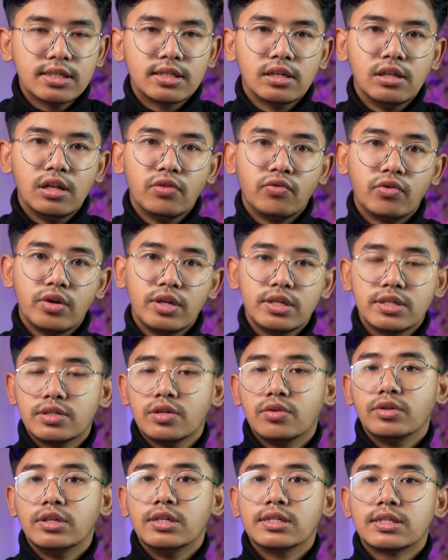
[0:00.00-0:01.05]
the delivery
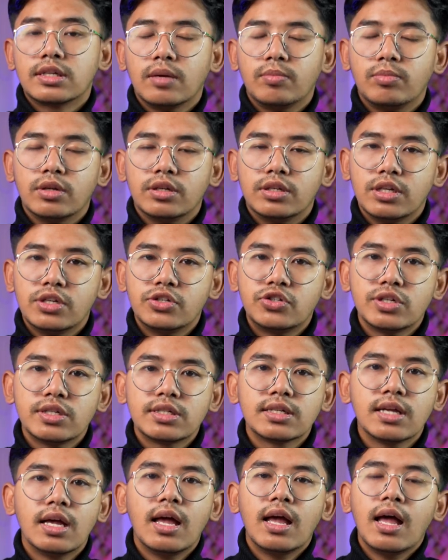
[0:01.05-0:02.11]
zone and skip the
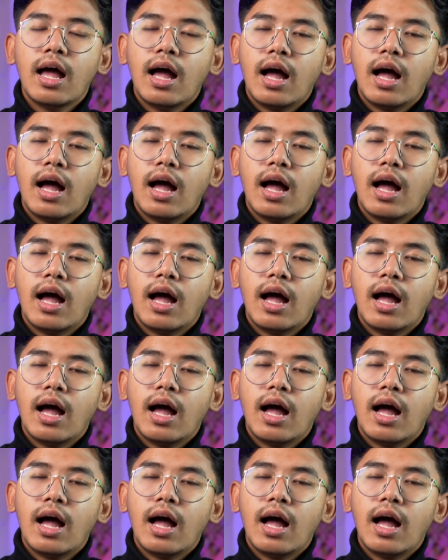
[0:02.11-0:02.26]
dishes